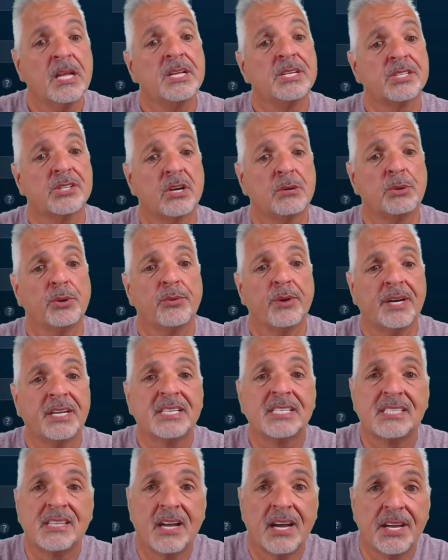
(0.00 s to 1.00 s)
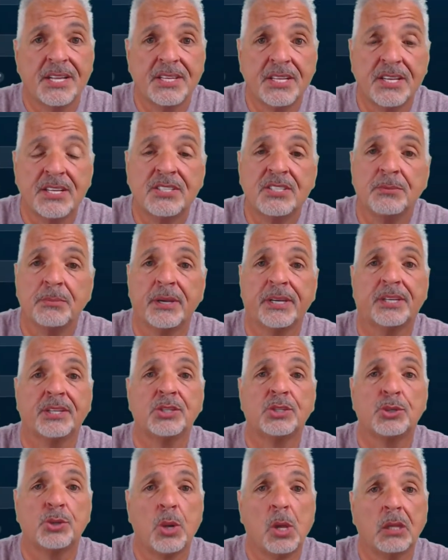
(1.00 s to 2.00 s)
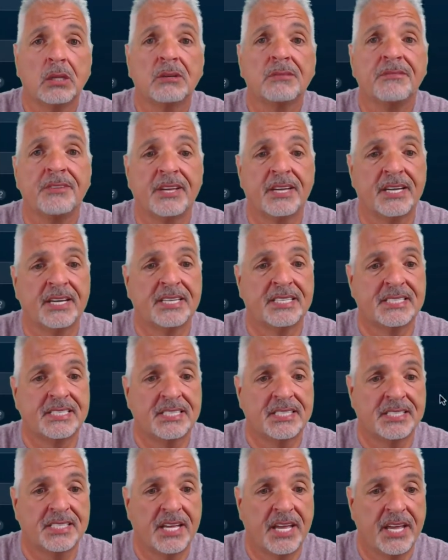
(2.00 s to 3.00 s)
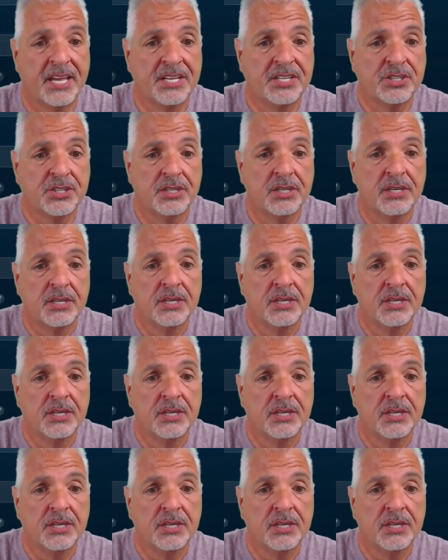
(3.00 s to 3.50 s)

So I'm already signed into my controller via SSH.